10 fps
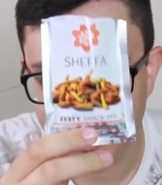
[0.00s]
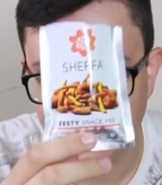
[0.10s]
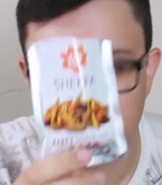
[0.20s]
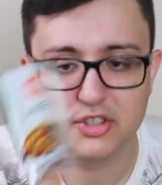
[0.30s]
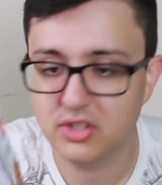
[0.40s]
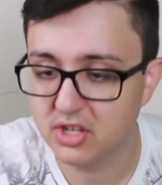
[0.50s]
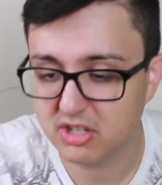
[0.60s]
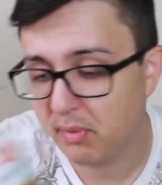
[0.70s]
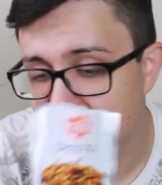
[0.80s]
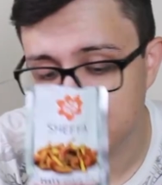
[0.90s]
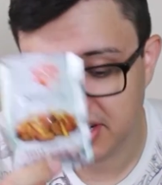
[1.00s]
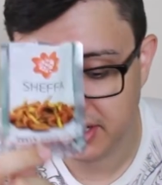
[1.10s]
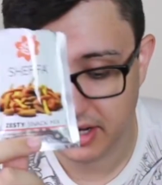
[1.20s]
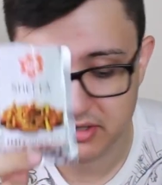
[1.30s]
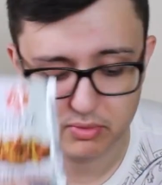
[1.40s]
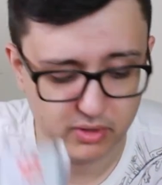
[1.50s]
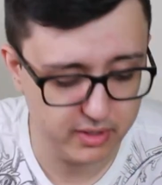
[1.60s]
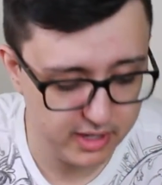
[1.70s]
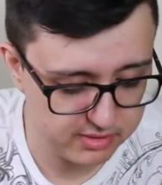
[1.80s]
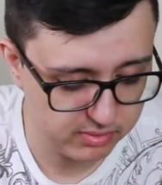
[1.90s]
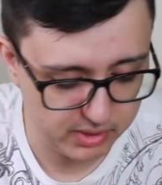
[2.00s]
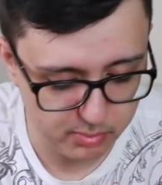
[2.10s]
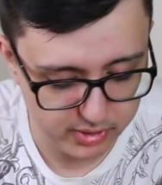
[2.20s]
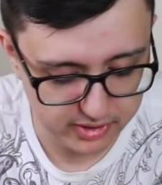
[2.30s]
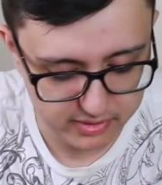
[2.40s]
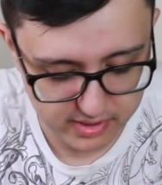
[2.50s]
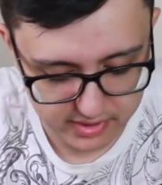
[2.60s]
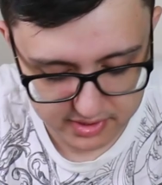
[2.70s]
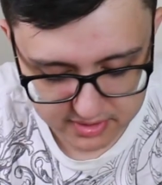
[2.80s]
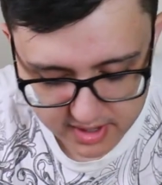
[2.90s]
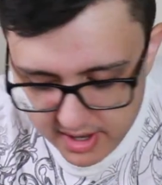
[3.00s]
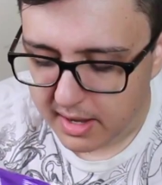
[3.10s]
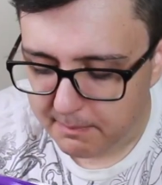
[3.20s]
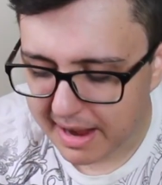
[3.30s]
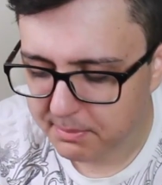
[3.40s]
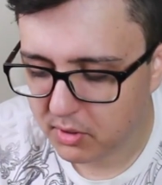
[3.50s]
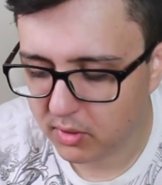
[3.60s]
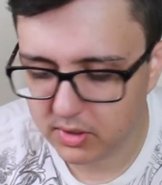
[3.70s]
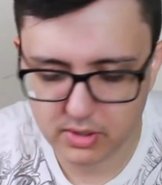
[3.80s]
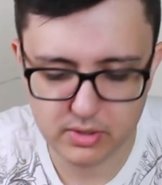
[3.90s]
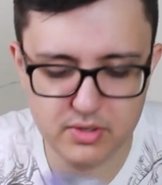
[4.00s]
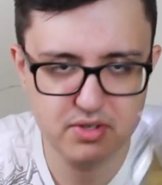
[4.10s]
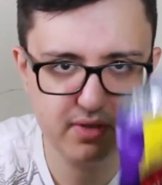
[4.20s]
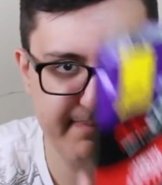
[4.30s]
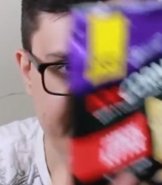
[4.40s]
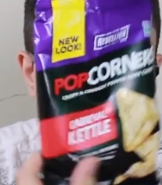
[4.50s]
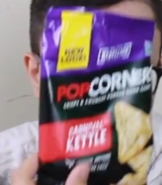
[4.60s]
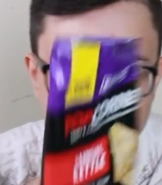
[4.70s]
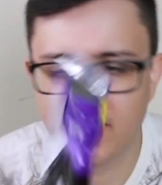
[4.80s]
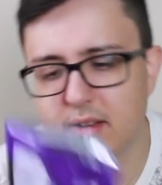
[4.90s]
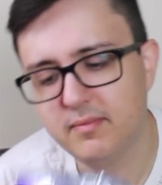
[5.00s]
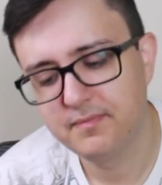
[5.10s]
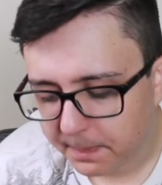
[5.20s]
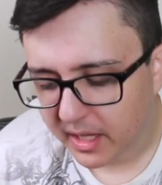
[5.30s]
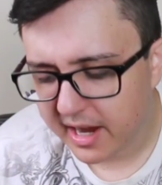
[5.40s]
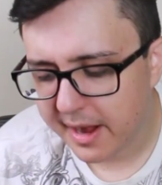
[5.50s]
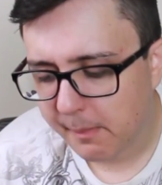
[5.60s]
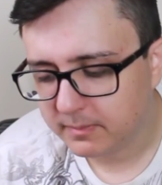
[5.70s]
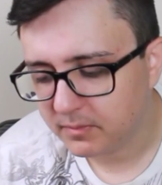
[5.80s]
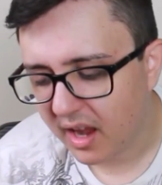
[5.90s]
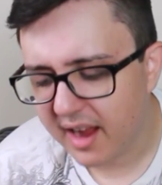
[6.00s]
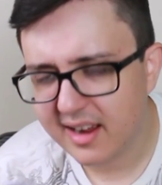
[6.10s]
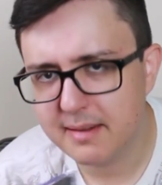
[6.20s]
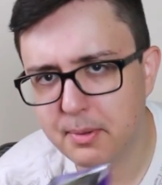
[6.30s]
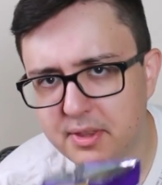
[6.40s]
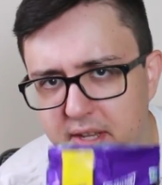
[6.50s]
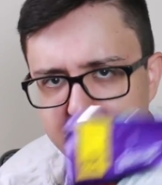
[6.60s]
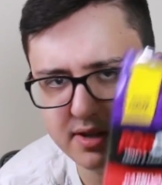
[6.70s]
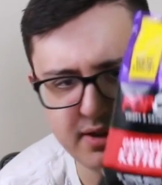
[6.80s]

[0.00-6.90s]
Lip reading: kind, because the spicing is really pretty good on these. Popcorners. Yeah, I gotta put these